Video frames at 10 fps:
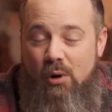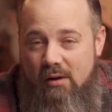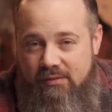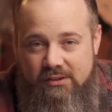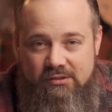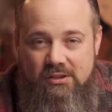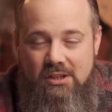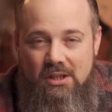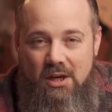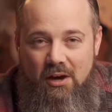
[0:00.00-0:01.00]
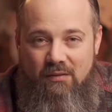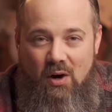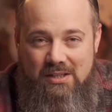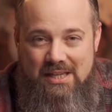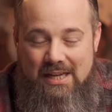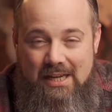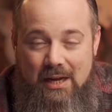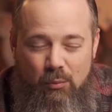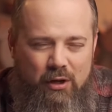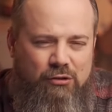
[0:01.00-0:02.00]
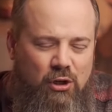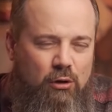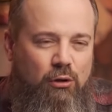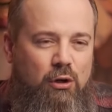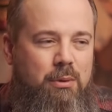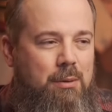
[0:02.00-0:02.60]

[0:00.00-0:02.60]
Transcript: Of course, Christmas tree in the background looked beautiful.